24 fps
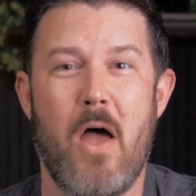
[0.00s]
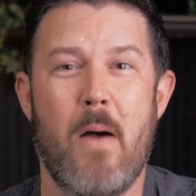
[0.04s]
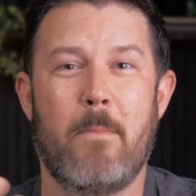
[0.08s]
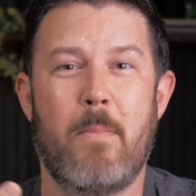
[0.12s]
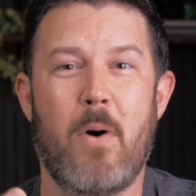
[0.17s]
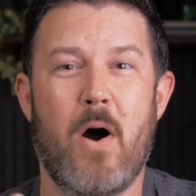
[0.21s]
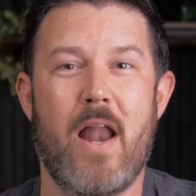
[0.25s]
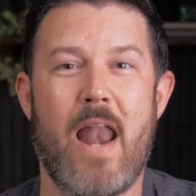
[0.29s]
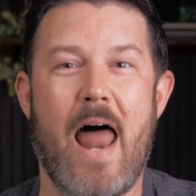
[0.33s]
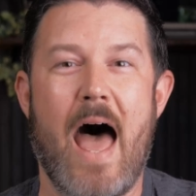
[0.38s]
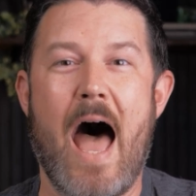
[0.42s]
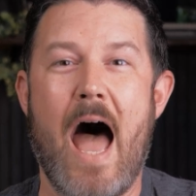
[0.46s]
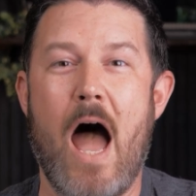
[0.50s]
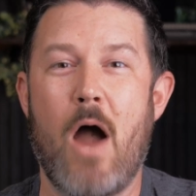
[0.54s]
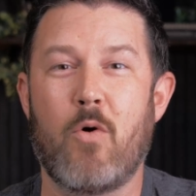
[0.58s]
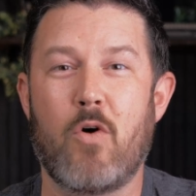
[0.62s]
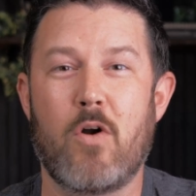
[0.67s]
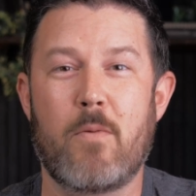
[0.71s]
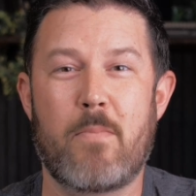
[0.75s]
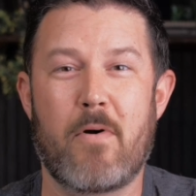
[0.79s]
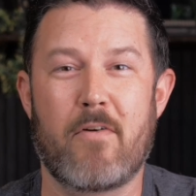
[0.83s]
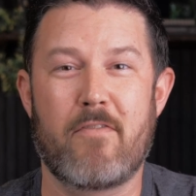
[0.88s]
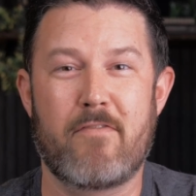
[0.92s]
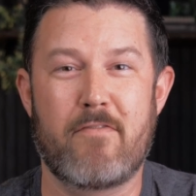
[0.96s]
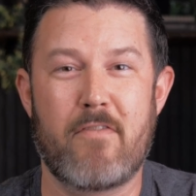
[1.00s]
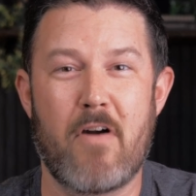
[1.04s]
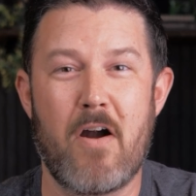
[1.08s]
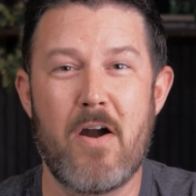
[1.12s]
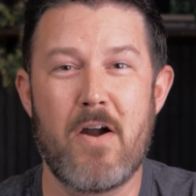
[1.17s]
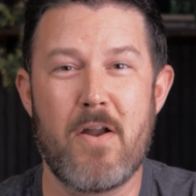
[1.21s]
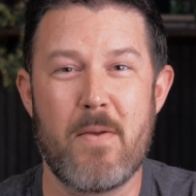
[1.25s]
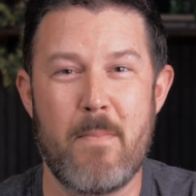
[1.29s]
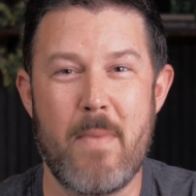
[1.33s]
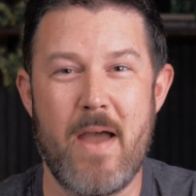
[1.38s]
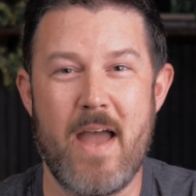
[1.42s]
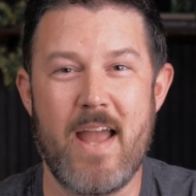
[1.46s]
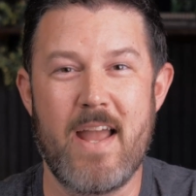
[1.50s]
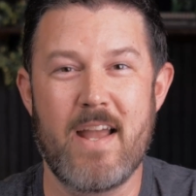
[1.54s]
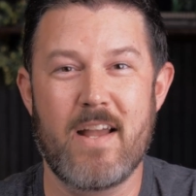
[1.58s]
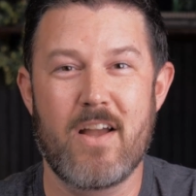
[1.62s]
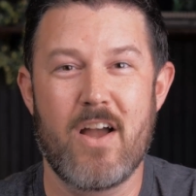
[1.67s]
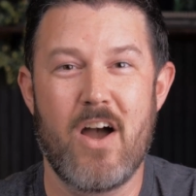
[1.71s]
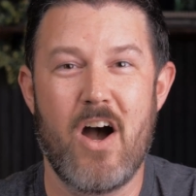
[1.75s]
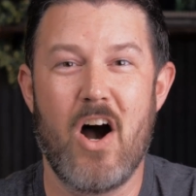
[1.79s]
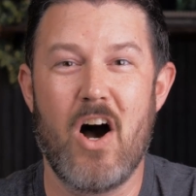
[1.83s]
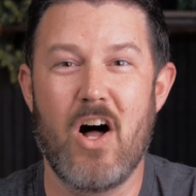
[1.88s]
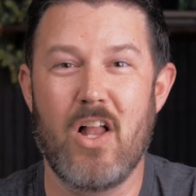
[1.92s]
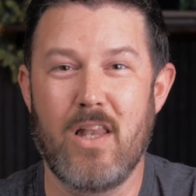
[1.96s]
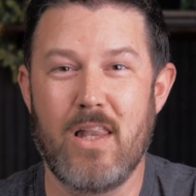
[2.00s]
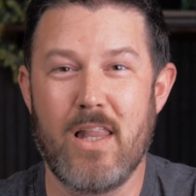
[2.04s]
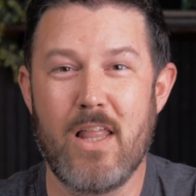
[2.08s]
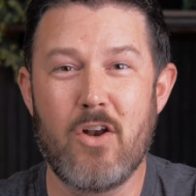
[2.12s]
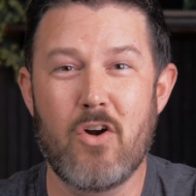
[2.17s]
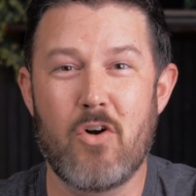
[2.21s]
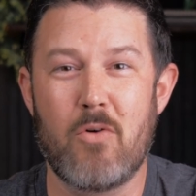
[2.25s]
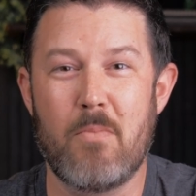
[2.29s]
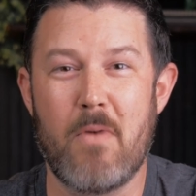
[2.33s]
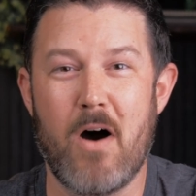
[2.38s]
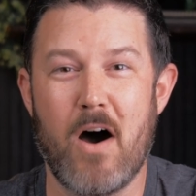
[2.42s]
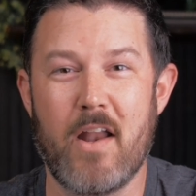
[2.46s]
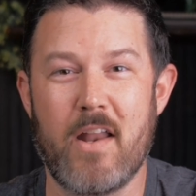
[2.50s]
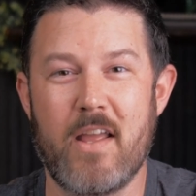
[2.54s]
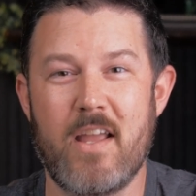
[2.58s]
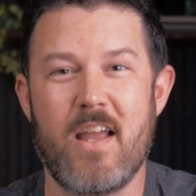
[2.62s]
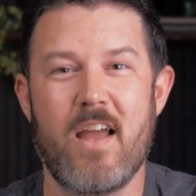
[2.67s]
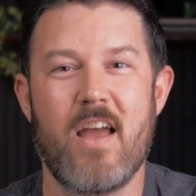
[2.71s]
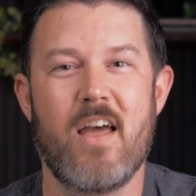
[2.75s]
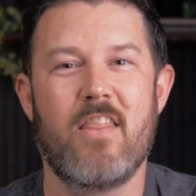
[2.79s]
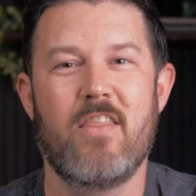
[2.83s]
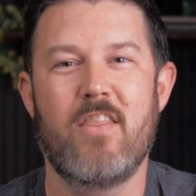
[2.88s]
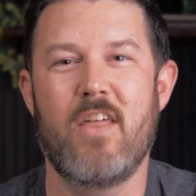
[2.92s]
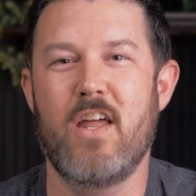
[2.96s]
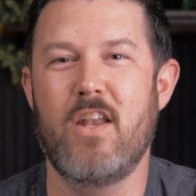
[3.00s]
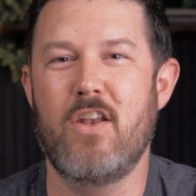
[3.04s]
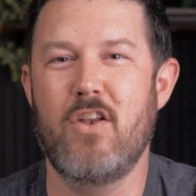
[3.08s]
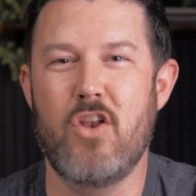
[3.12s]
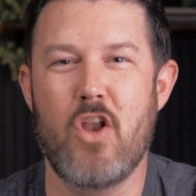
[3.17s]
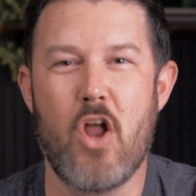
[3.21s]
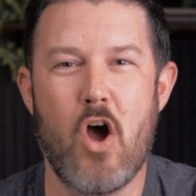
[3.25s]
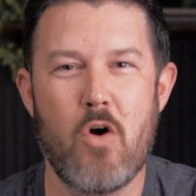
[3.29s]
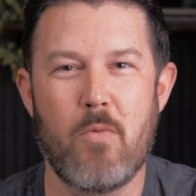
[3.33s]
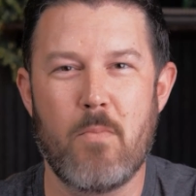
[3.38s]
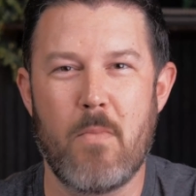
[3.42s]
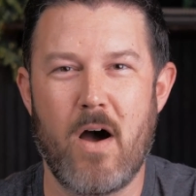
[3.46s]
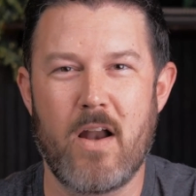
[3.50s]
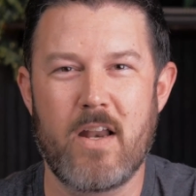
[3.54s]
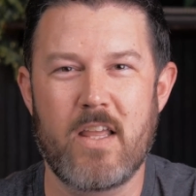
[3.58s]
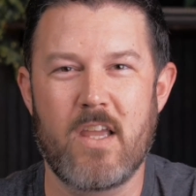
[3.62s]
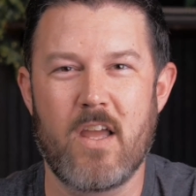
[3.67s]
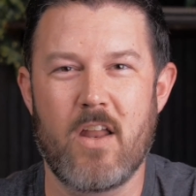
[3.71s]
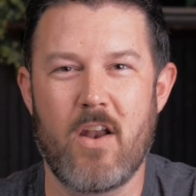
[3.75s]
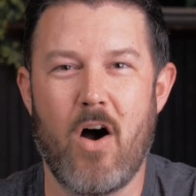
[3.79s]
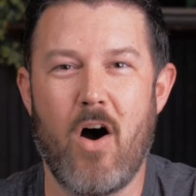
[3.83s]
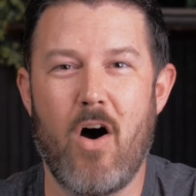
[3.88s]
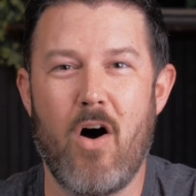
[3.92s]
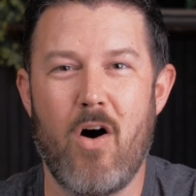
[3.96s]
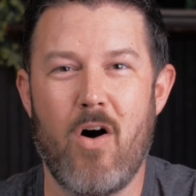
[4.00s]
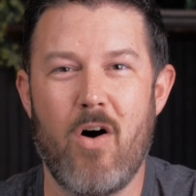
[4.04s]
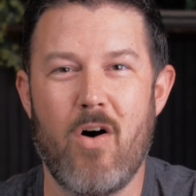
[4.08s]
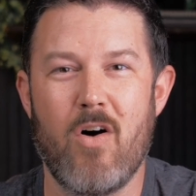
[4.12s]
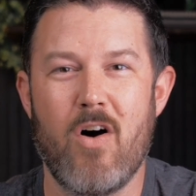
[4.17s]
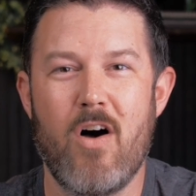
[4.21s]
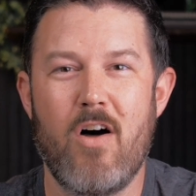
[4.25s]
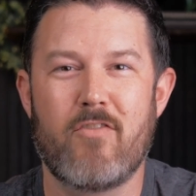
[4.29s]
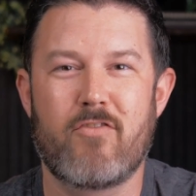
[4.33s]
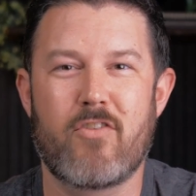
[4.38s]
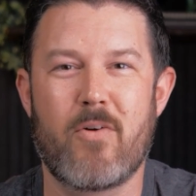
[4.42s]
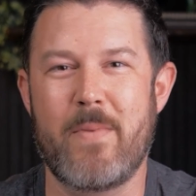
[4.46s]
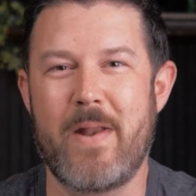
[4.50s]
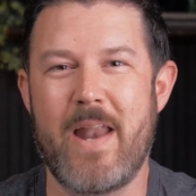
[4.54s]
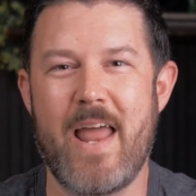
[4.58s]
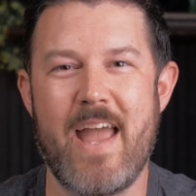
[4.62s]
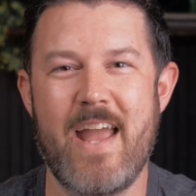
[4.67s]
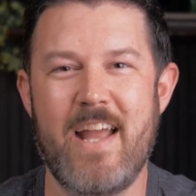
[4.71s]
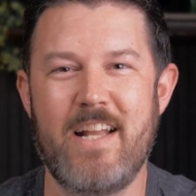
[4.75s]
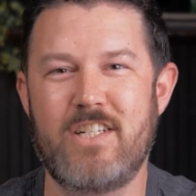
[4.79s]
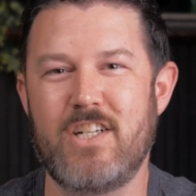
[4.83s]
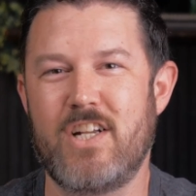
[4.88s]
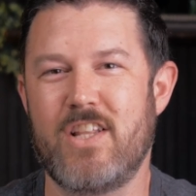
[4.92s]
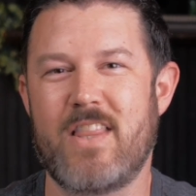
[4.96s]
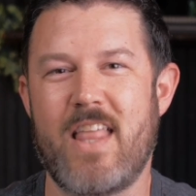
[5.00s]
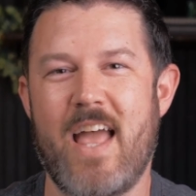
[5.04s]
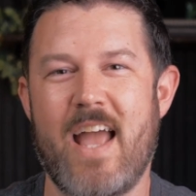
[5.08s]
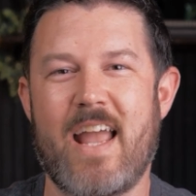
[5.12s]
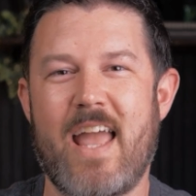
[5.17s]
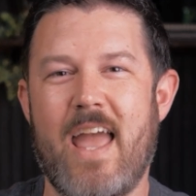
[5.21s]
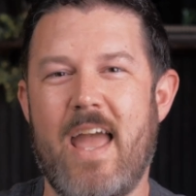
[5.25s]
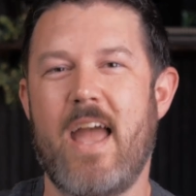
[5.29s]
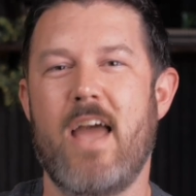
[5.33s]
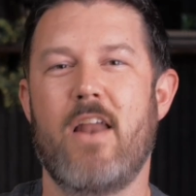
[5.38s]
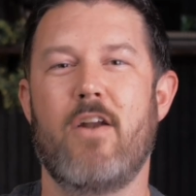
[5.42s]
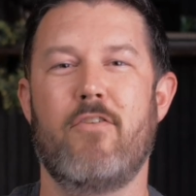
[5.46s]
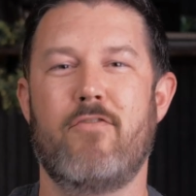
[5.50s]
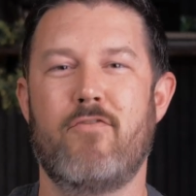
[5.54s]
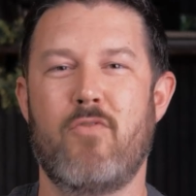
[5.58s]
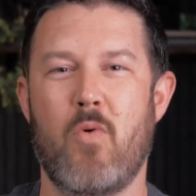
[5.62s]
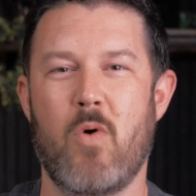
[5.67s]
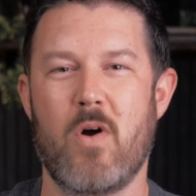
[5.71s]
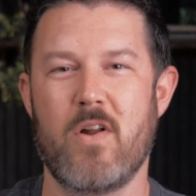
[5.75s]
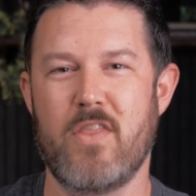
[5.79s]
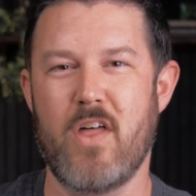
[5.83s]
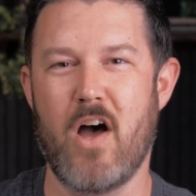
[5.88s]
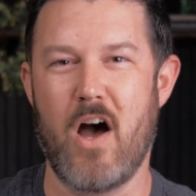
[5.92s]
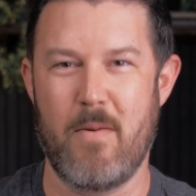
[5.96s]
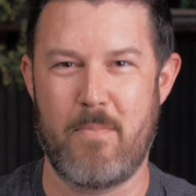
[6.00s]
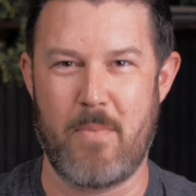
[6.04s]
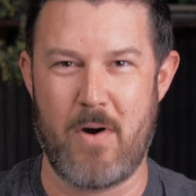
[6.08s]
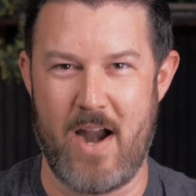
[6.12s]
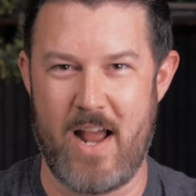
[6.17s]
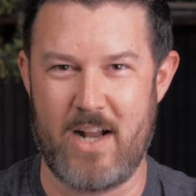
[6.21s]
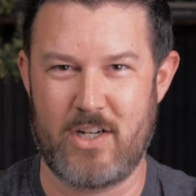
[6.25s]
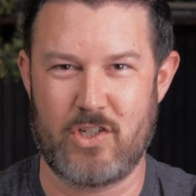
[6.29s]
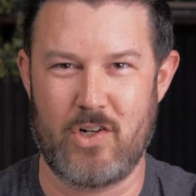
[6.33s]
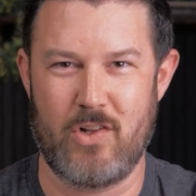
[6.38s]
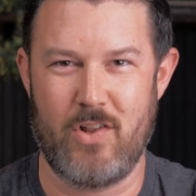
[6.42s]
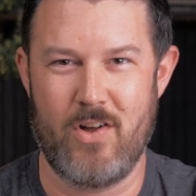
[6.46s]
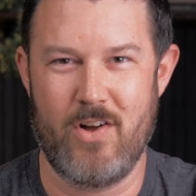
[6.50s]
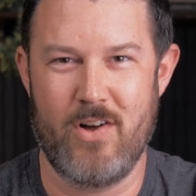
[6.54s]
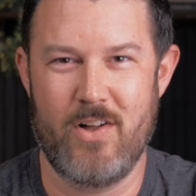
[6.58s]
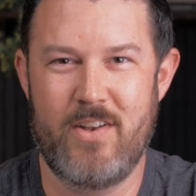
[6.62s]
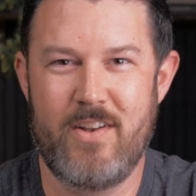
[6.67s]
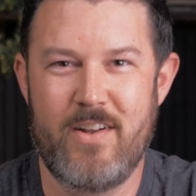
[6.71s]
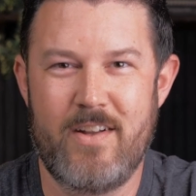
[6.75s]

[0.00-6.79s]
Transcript: but I would prefer to make a little money than no money at all from an agent that can't afford the upper echelon.